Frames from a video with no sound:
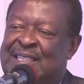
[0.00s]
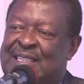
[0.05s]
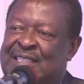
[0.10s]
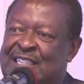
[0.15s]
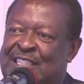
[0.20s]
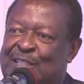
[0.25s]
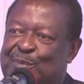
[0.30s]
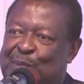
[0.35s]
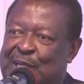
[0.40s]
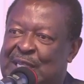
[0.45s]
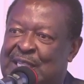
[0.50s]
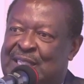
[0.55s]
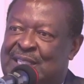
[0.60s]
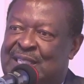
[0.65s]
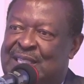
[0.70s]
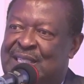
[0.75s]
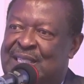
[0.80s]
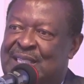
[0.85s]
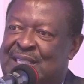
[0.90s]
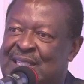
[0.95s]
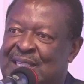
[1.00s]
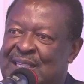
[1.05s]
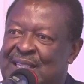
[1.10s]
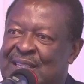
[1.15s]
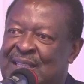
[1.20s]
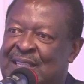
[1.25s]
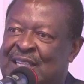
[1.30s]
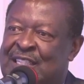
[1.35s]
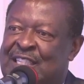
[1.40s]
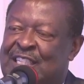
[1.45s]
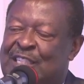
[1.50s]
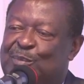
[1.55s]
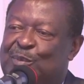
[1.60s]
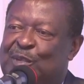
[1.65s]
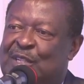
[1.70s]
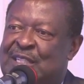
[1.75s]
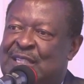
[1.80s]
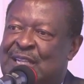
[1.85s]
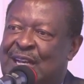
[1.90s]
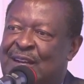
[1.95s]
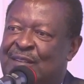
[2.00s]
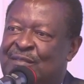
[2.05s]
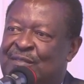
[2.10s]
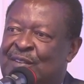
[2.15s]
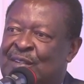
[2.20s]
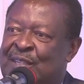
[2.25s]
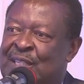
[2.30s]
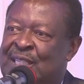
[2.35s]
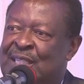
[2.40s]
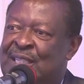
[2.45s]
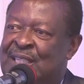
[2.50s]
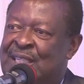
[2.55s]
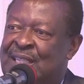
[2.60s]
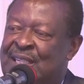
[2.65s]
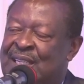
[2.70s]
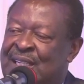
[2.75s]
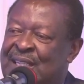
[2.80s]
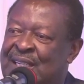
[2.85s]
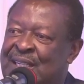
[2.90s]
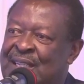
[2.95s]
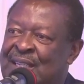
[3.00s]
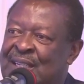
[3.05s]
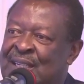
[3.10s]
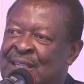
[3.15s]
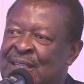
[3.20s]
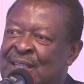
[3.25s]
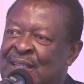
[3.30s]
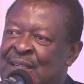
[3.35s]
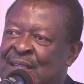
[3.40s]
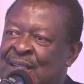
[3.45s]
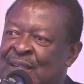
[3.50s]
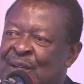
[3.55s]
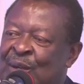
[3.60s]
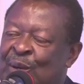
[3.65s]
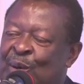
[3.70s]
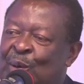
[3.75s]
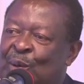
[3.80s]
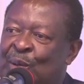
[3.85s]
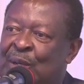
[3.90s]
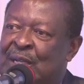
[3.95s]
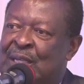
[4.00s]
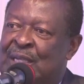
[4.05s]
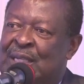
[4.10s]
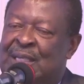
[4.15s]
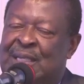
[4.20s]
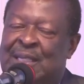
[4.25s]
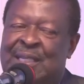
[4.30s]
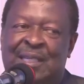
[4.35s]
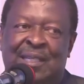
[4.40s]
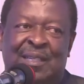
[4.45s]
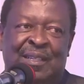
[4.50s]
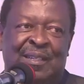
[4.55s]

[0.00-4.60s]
is a space that is preserved only